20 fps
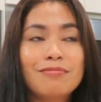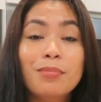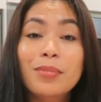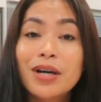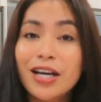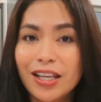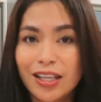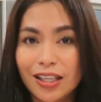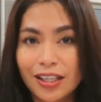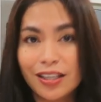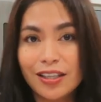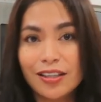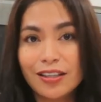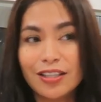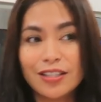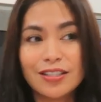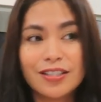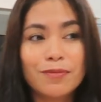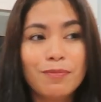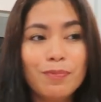money
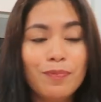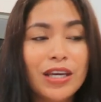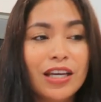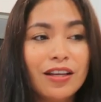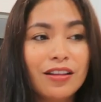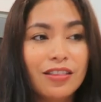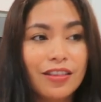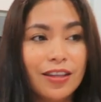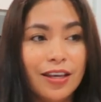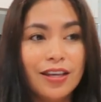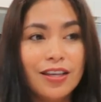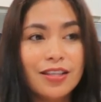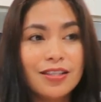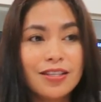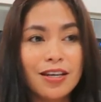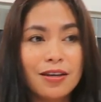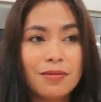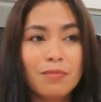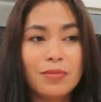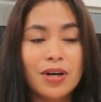that's a big thing it
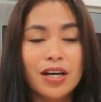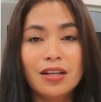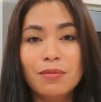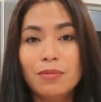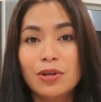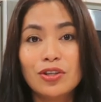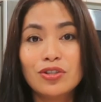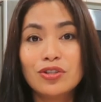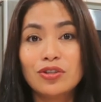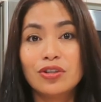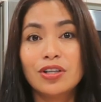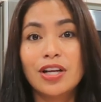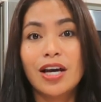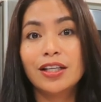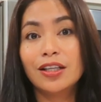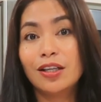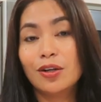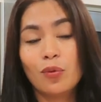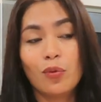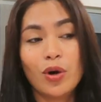saves money because you're
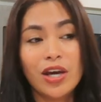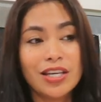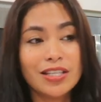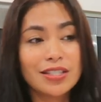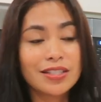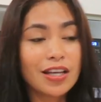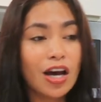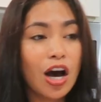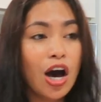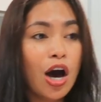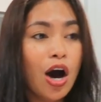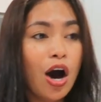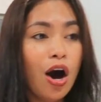not gonna waste